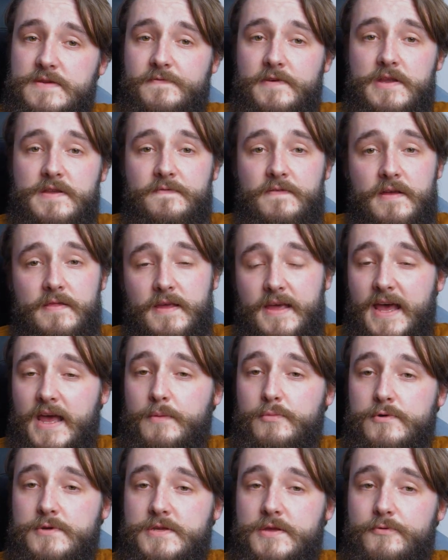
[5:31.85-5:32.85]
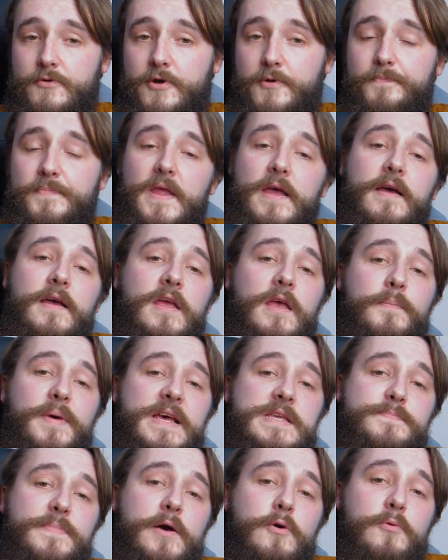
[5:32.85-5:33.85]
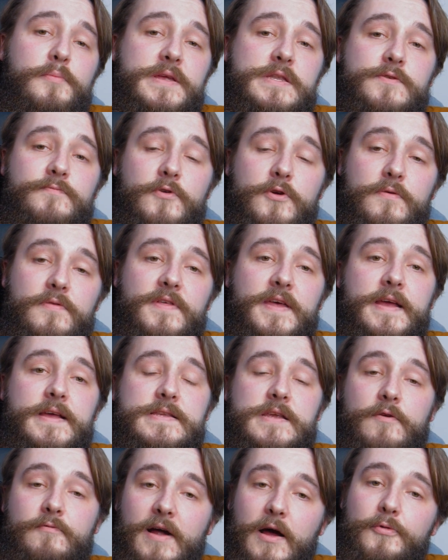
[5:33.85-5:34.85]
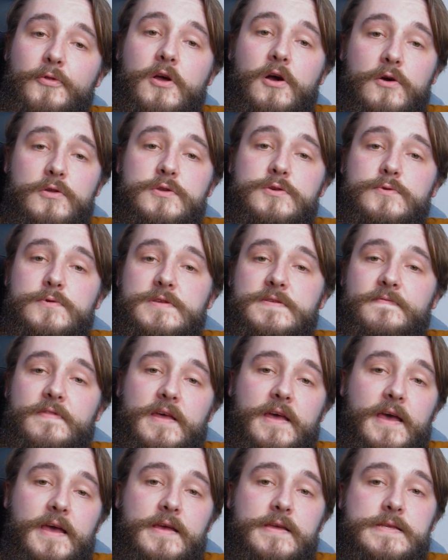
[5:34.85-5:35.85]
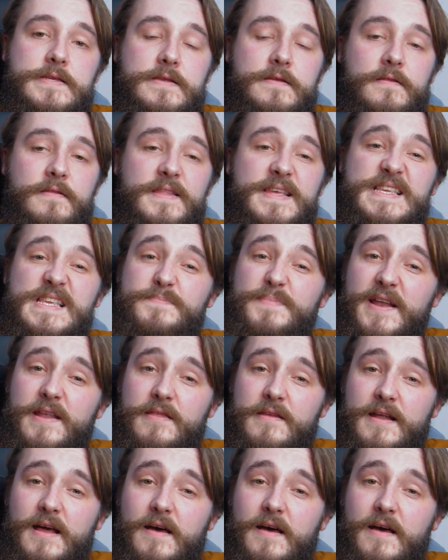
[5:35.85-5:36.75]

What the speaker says: for you to feed the cables through, your best bet will be to route things around the contours of the case. This is better than